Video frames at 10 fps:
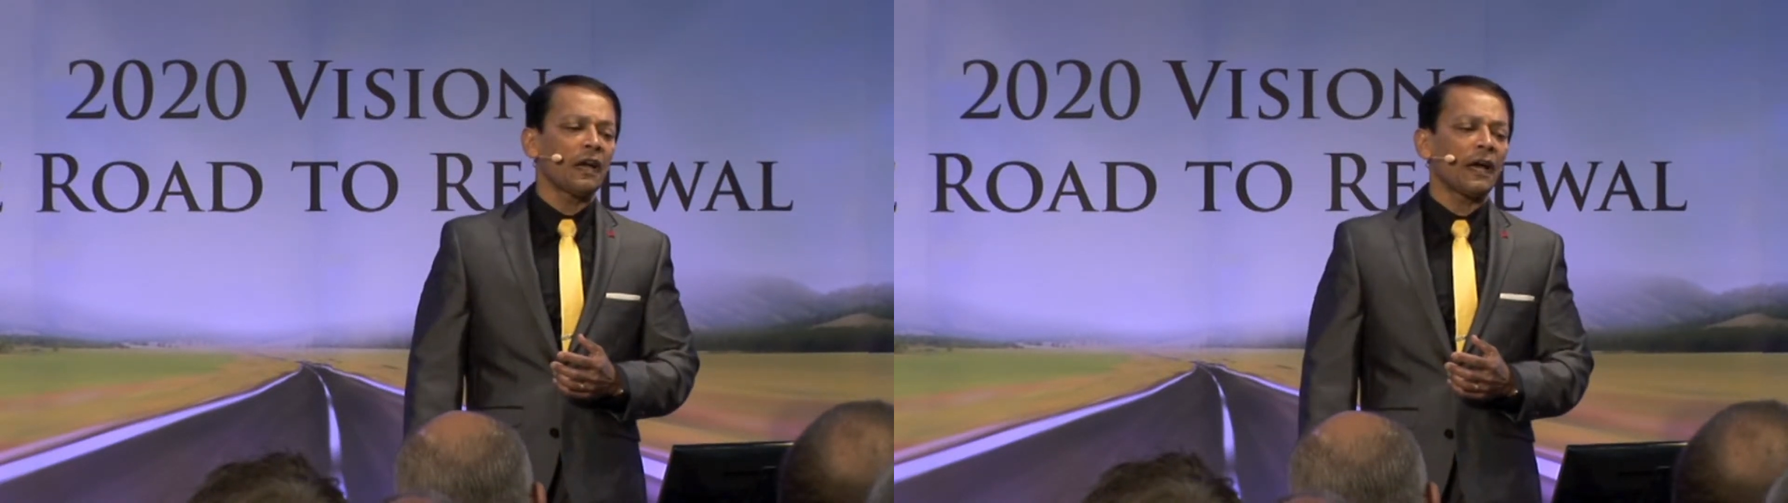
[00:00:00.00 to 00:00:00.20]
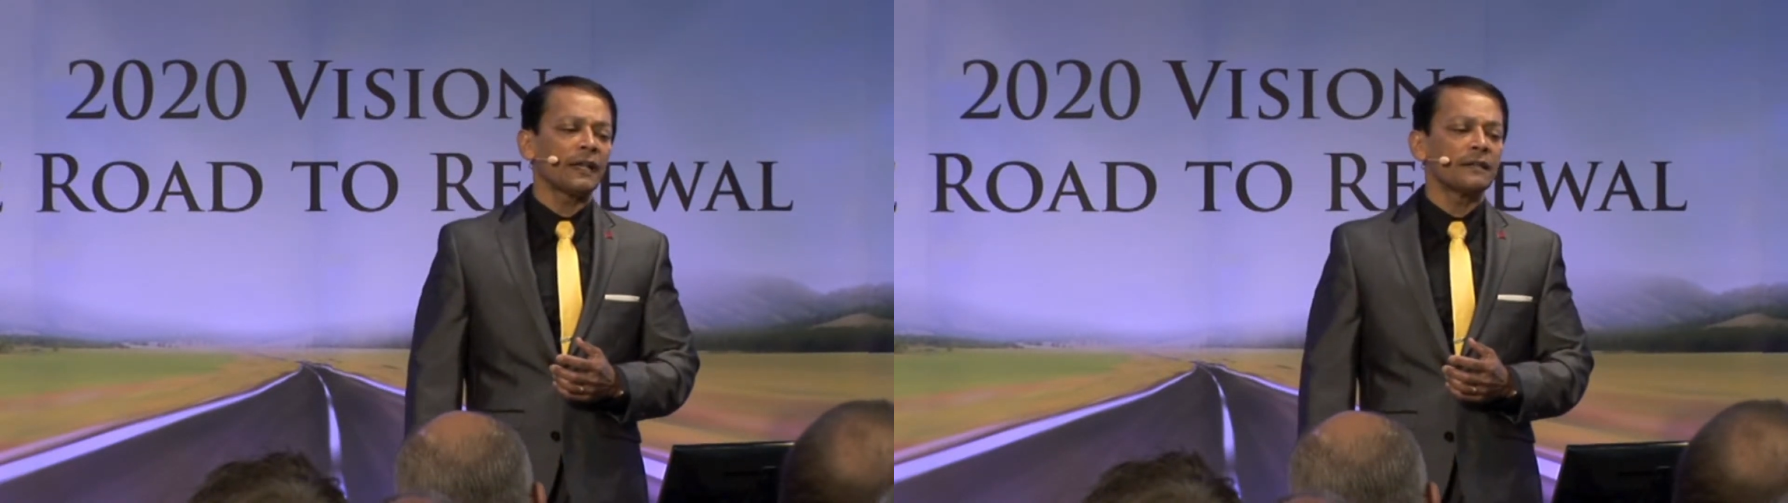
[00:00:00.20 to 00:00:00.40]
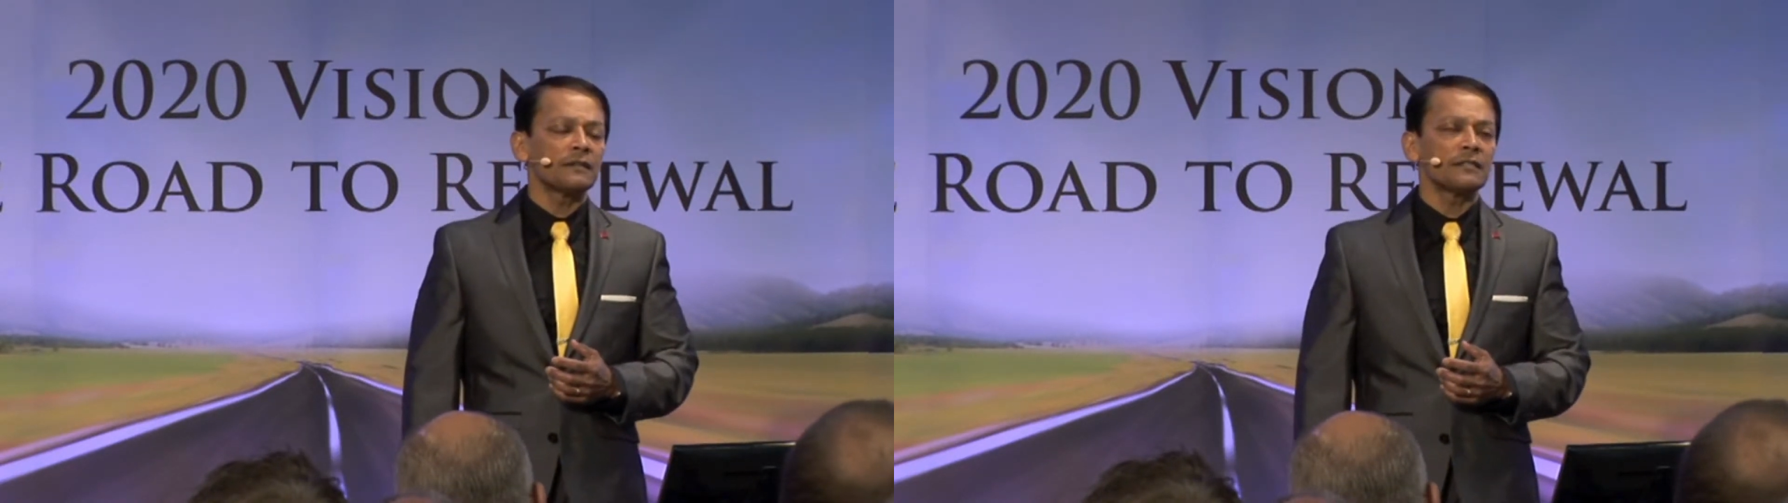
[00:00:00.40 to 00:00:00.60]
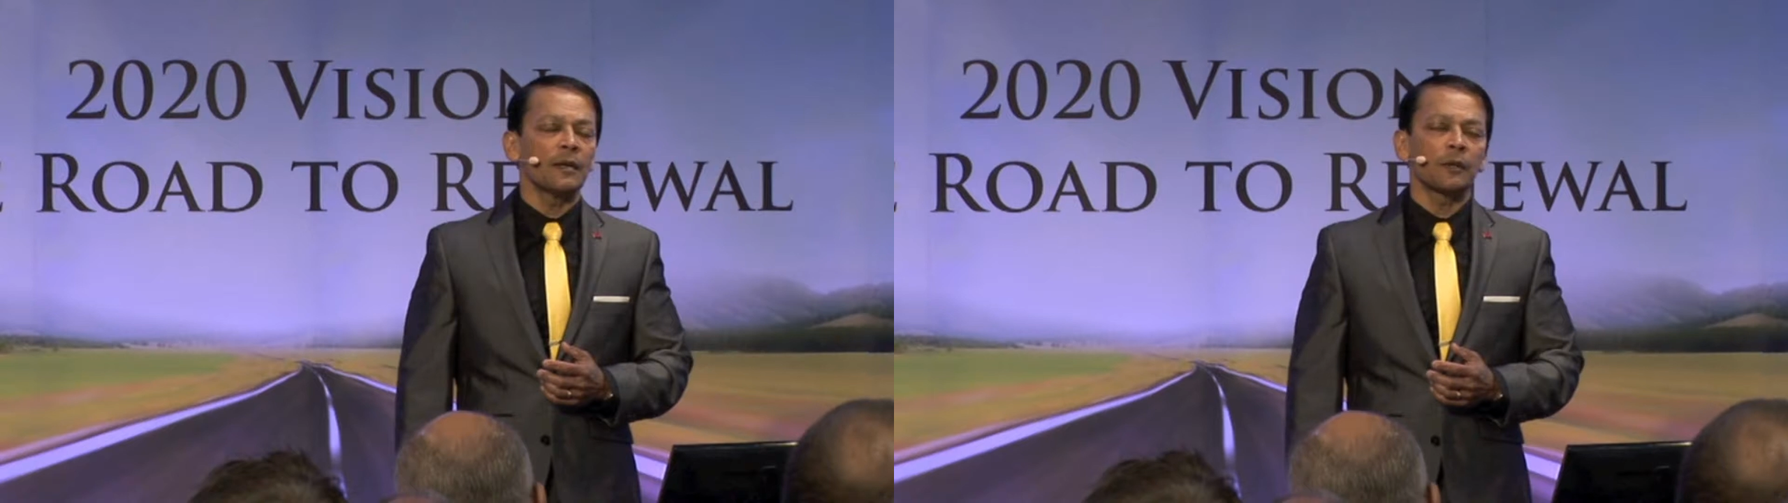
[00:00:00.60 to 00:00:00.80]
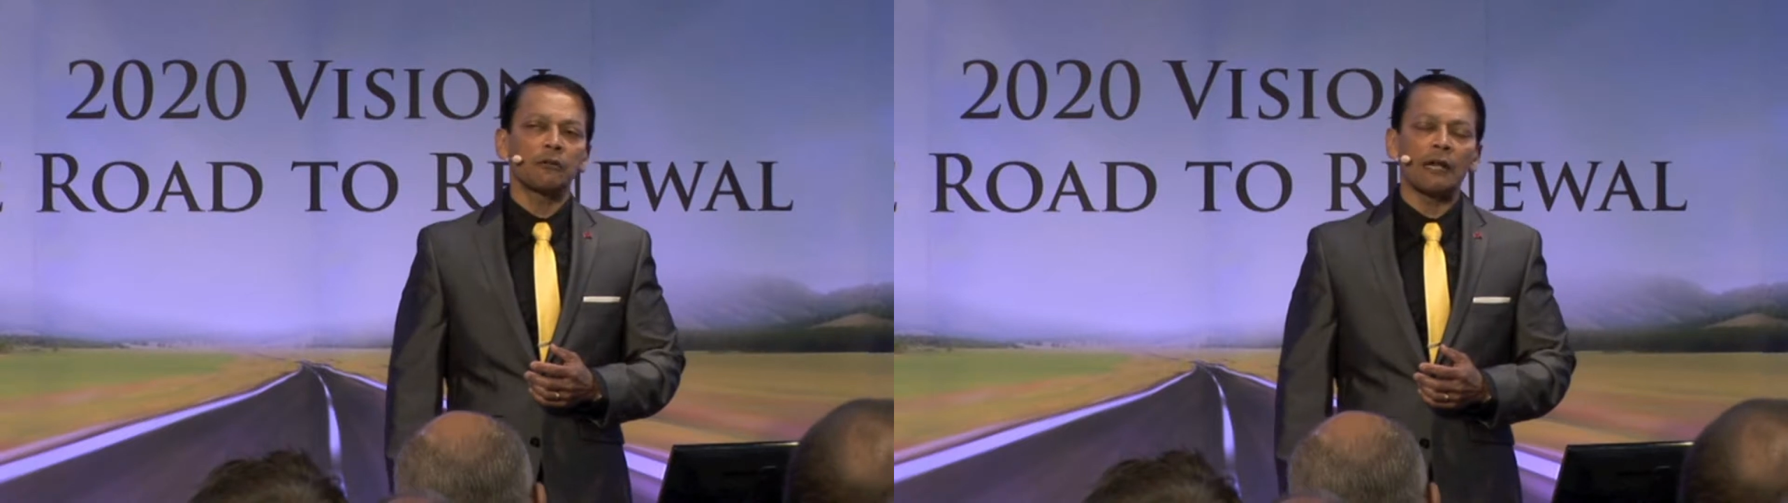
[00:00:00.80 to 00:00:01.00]
and
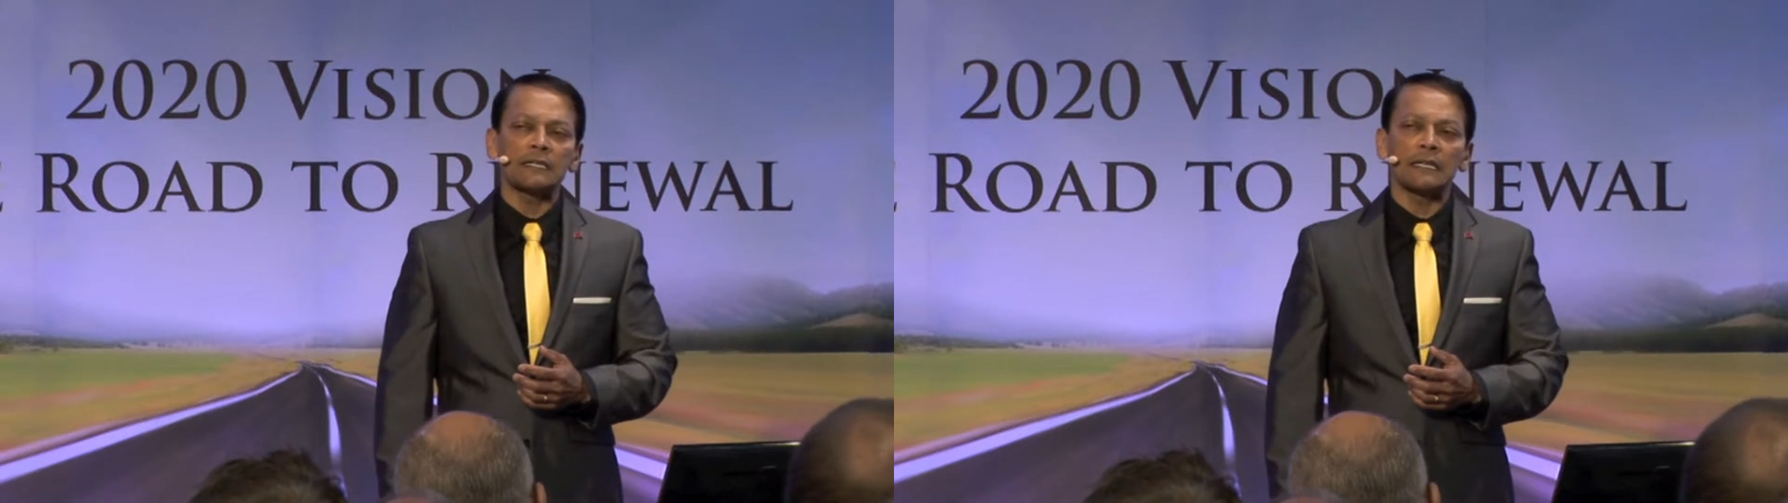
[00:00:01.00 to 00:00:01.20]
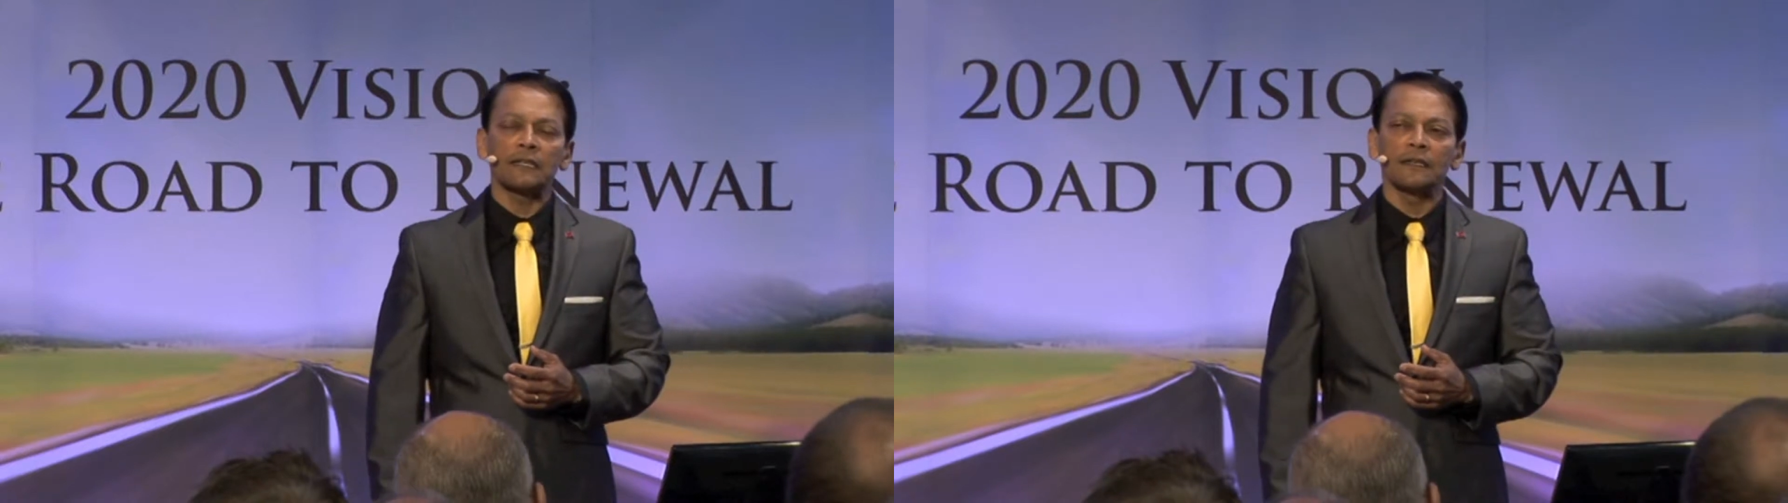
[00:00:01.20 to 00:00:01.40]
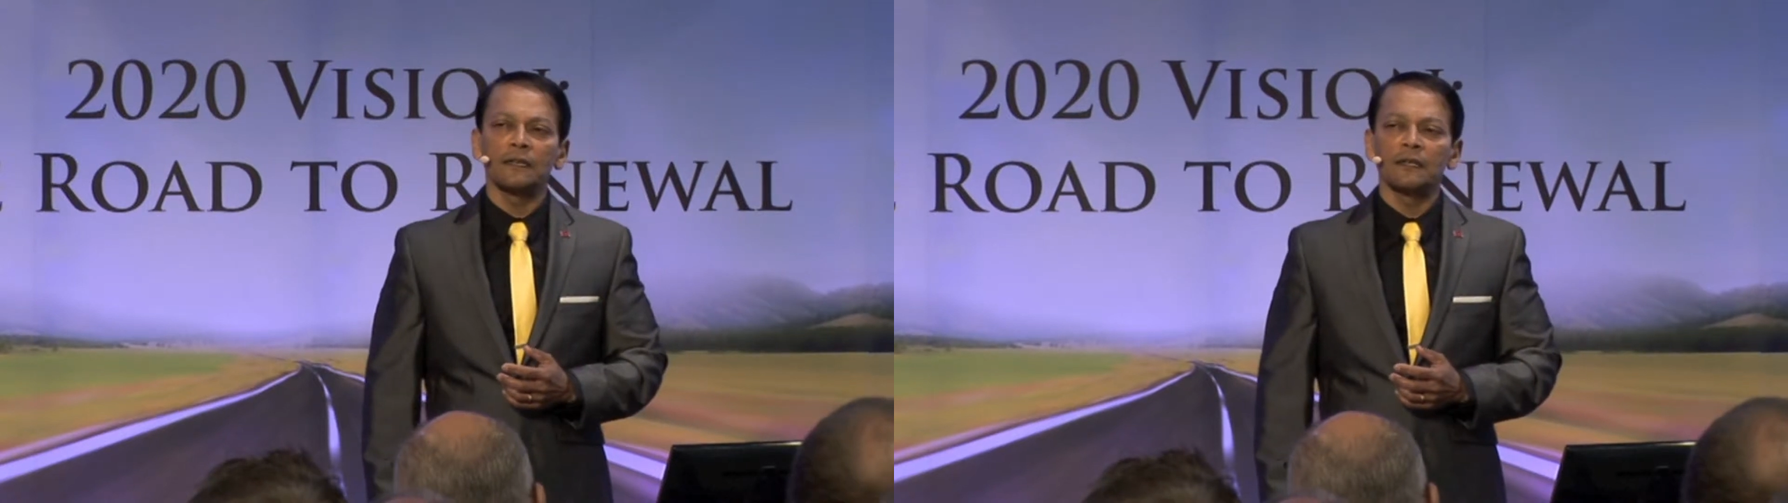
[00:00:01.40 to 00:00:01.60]
democratic